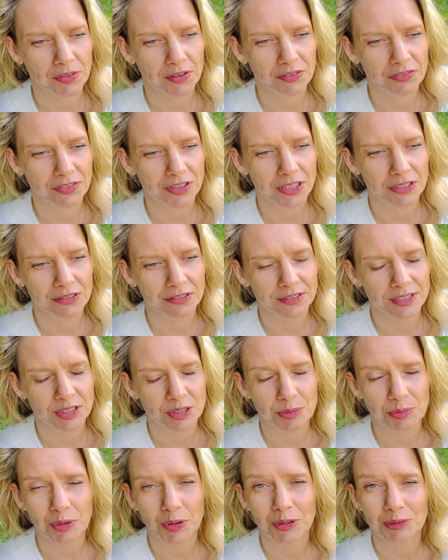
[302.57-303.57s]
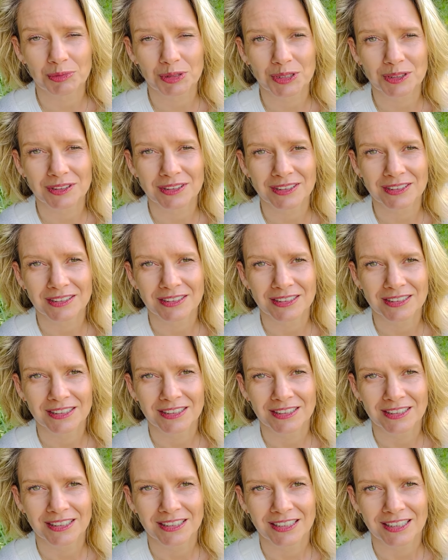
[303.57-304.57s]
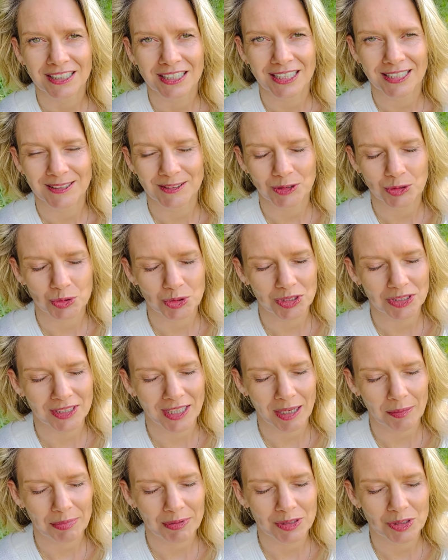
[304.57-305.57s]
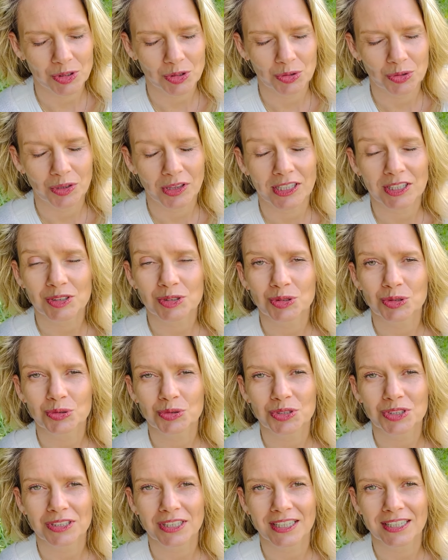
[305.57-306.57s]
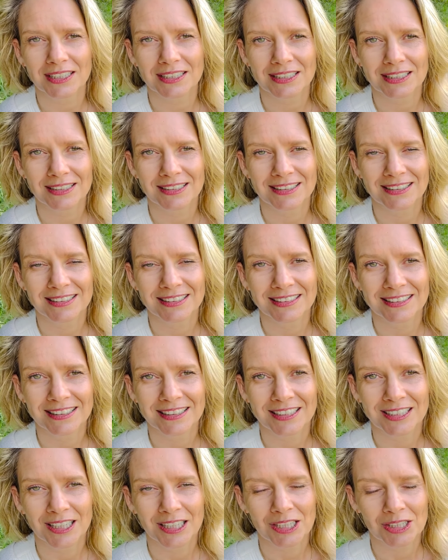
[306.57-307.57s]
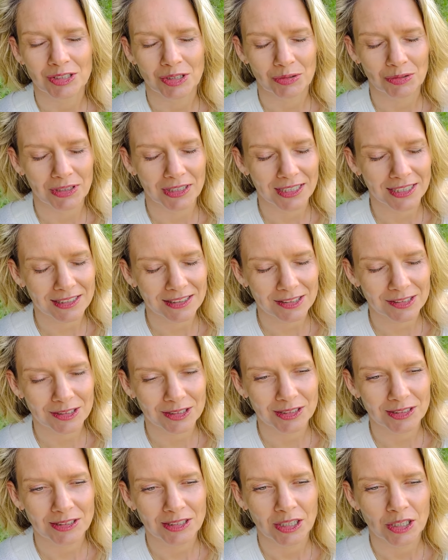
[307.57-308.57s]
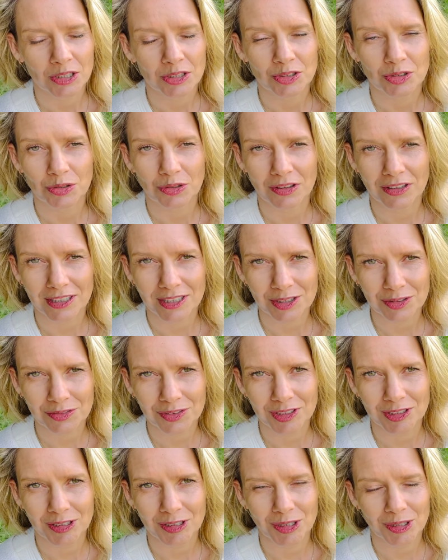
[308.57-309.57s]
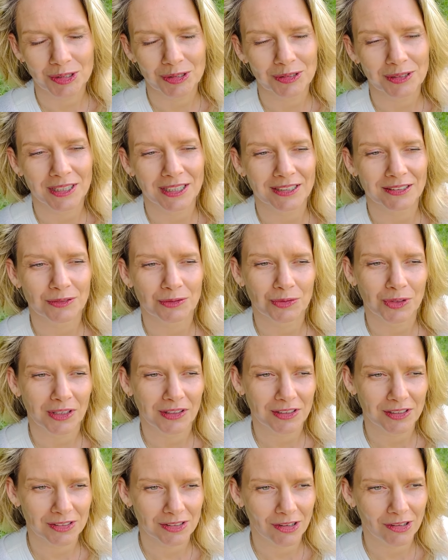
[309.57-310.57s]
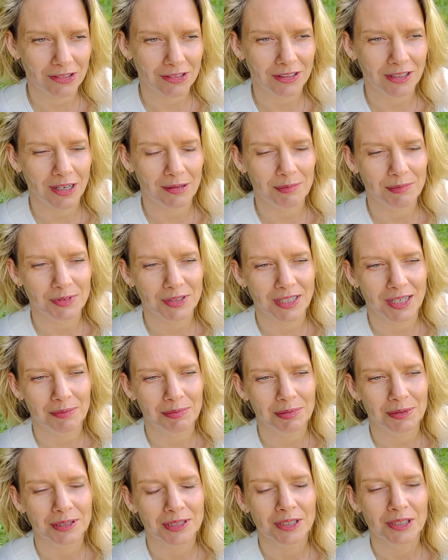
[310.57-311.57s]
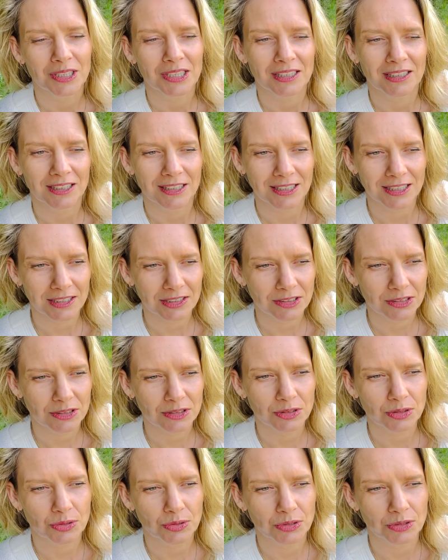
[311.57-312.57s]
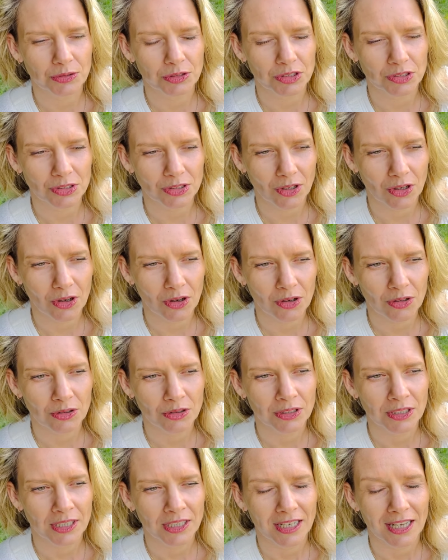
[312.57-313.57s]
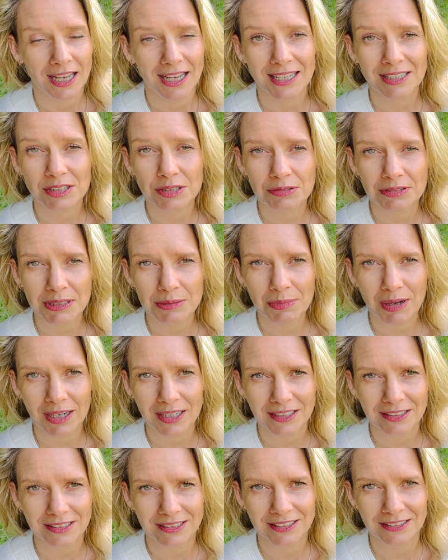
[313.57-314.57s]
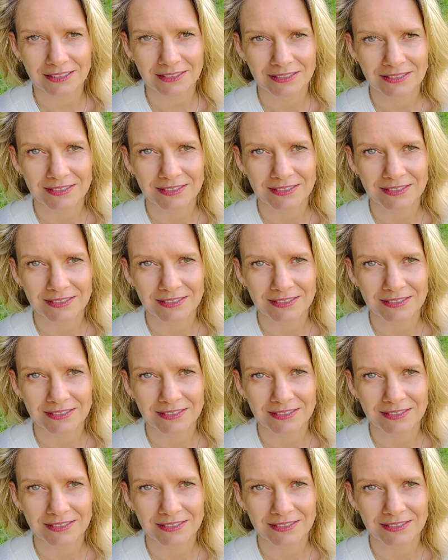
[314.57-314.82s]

the fear of disappointment and to step into this new state. So listen to this video, and when the song comes up, listen to the song as a reminder